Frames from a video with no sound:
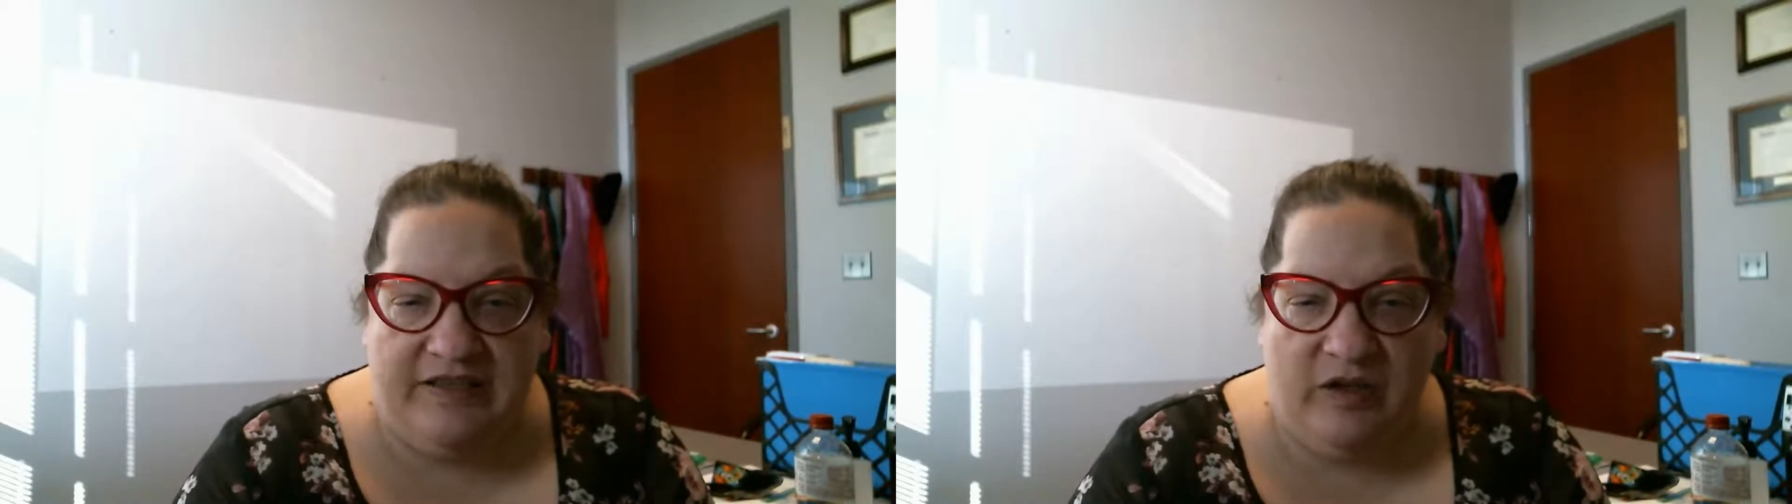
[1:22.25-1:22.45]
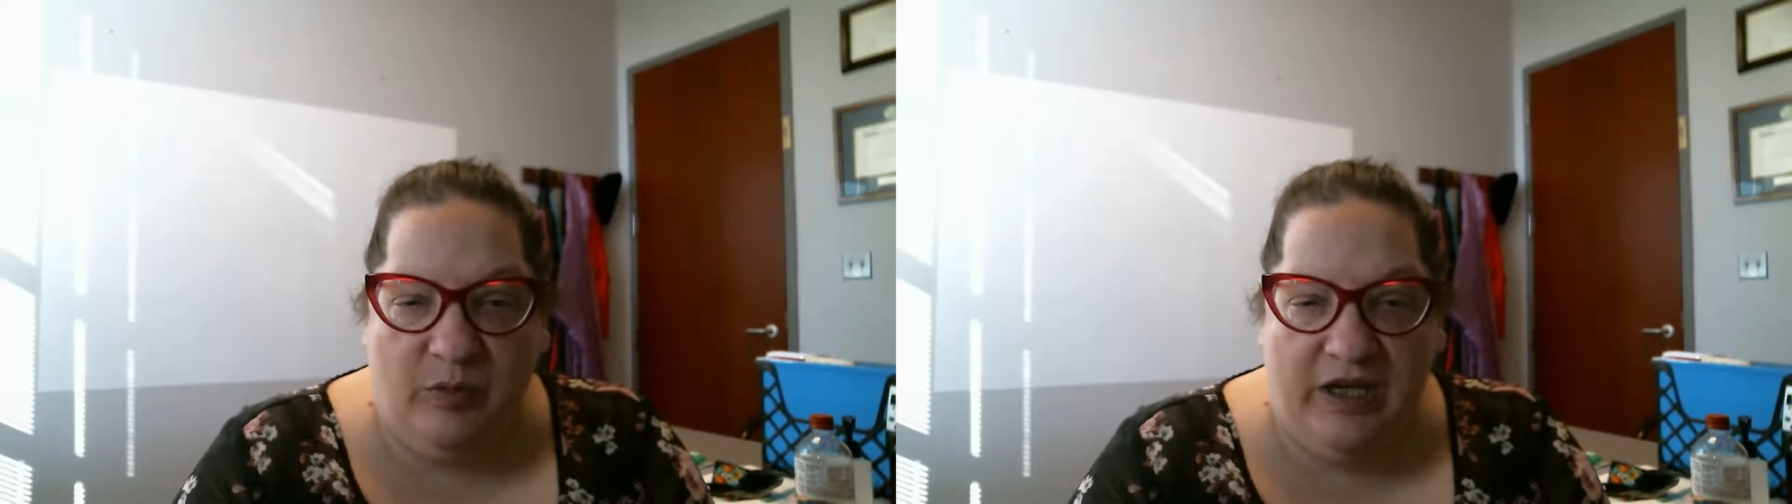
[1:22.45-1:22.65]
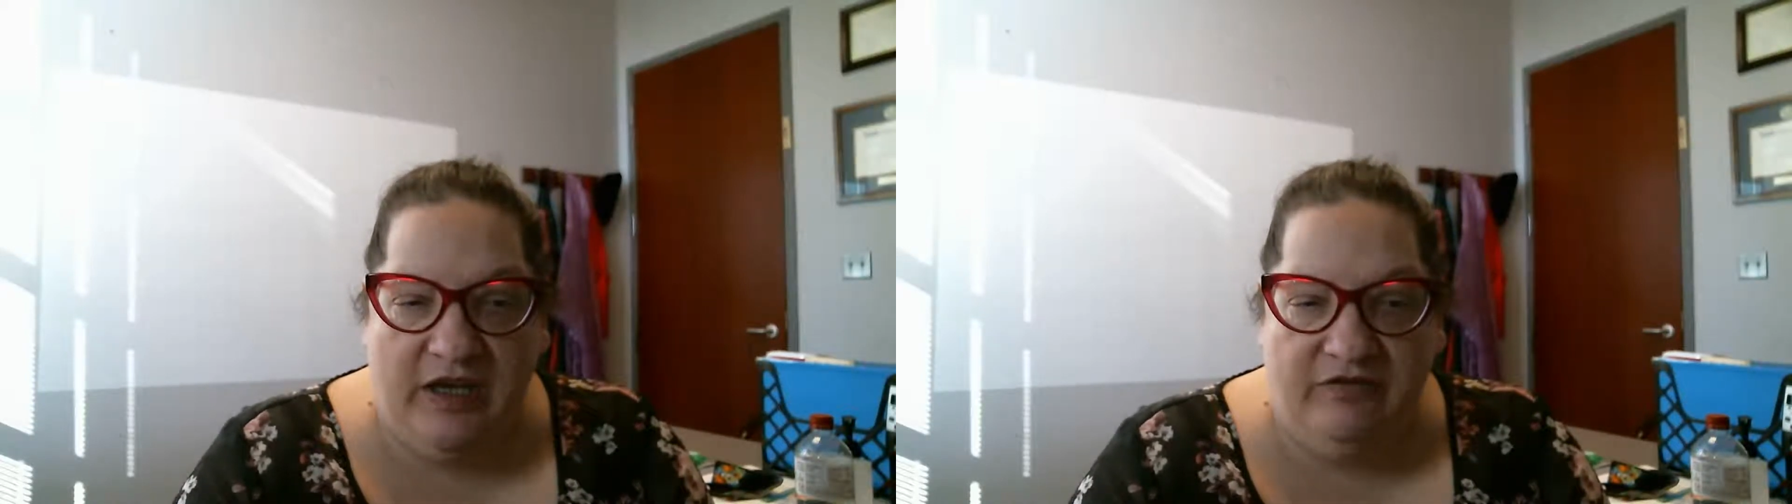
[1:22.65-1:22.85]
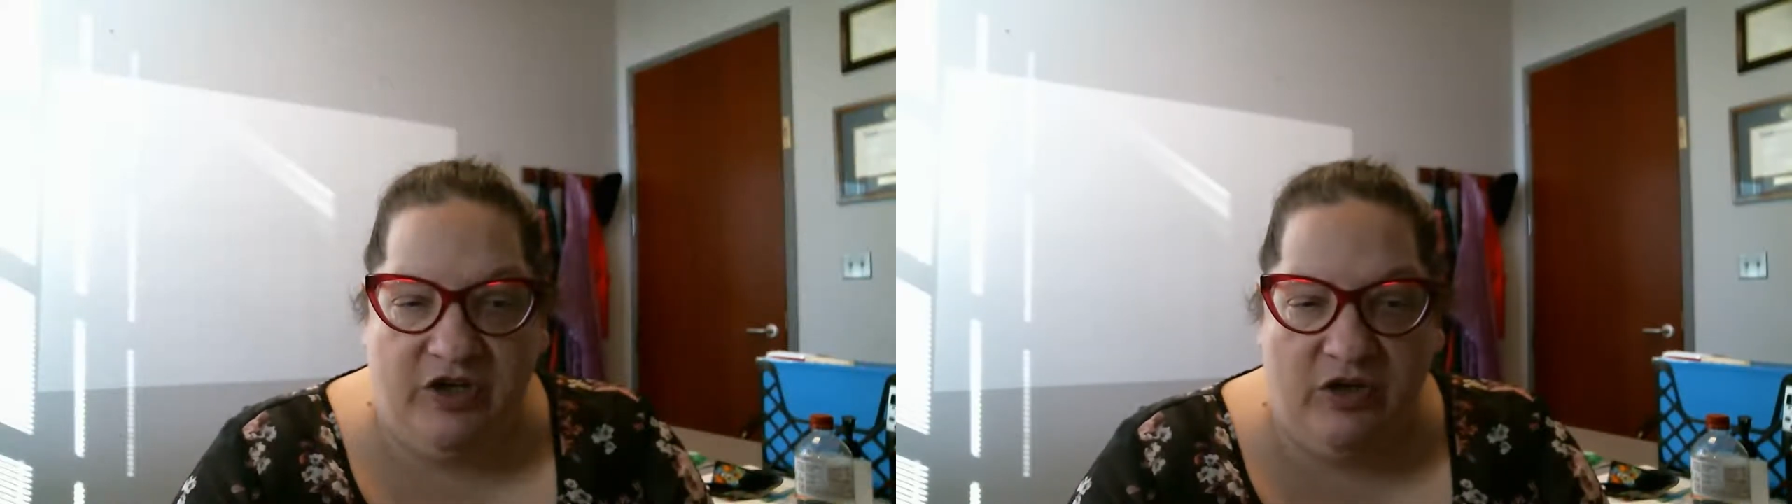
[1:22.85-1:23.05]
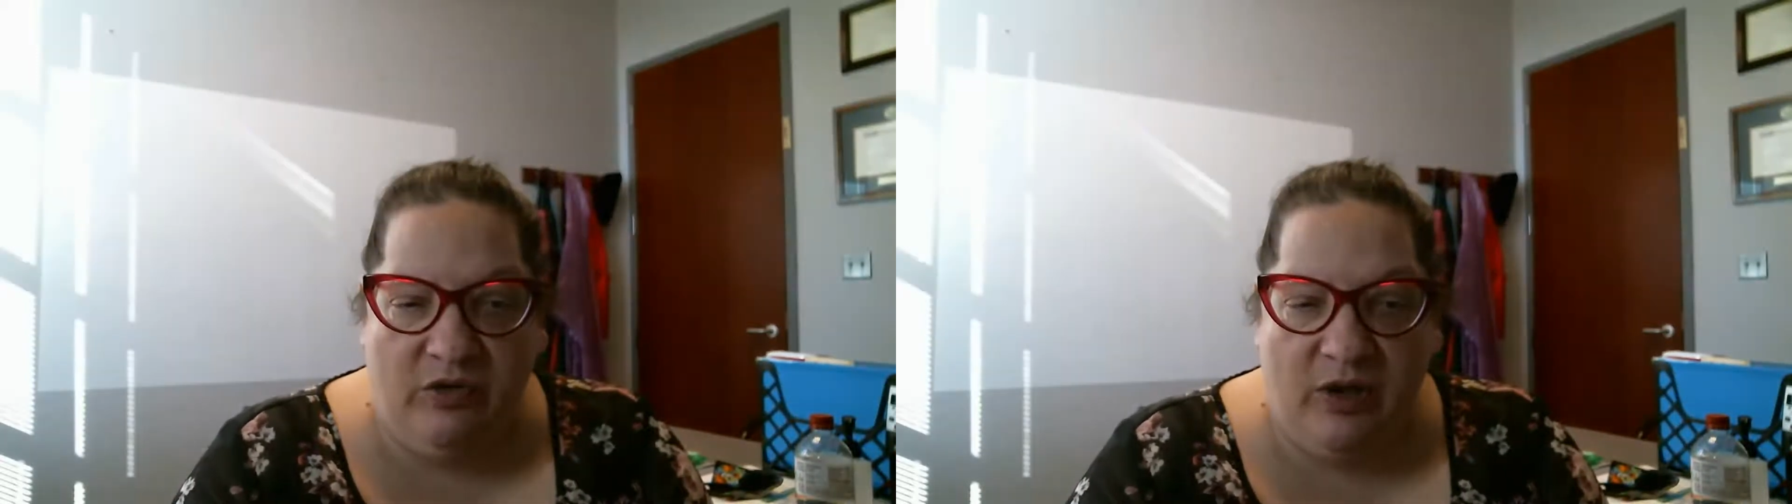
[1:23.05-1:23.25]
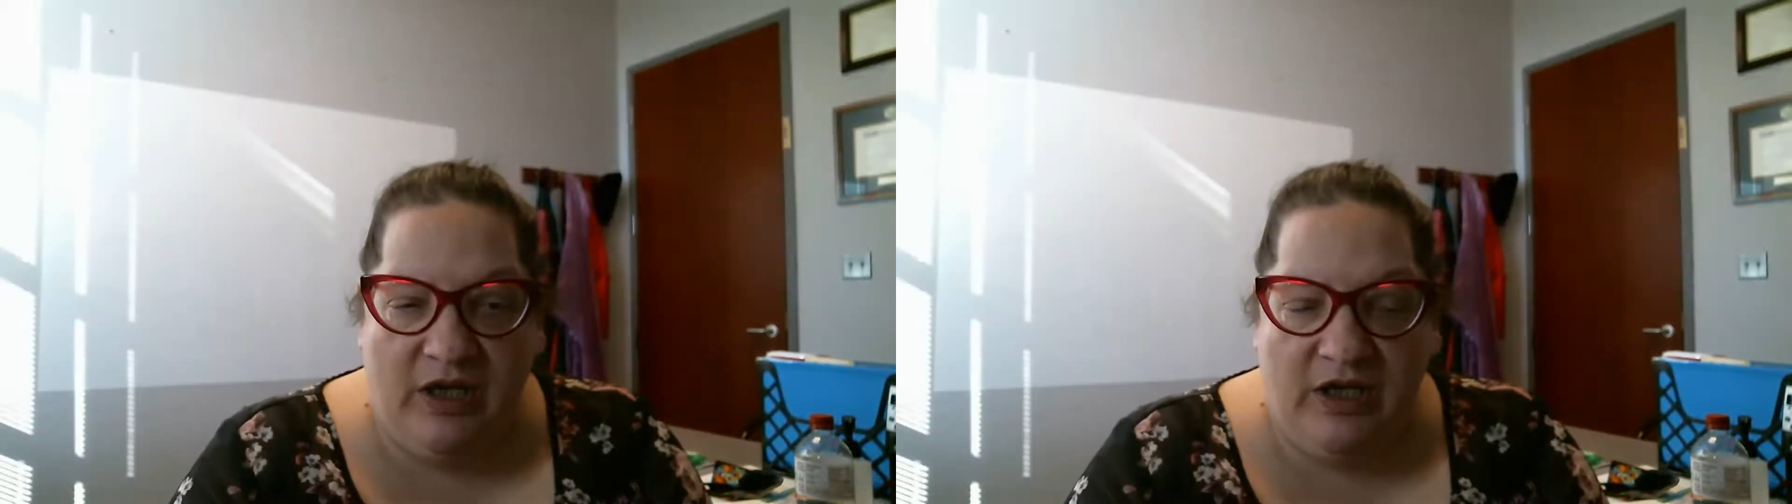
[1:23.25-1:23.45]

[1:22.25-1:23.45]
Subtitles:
that we give you